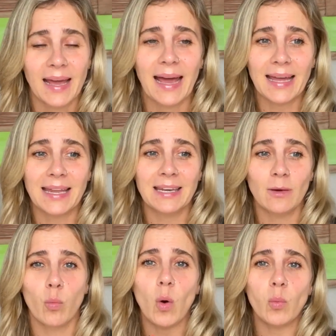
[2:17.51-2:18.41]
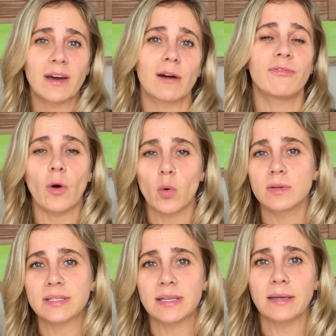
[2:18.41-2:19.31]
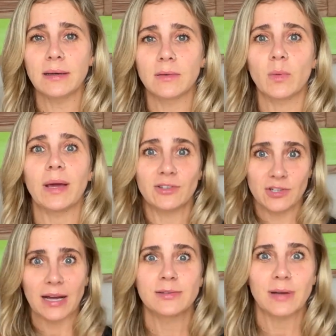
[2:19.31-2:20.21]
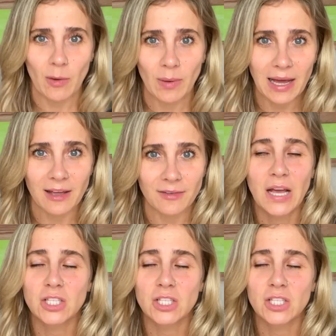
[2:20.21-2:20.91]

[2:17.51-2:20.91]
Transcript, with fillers: and what we are focusing, we attract to our life.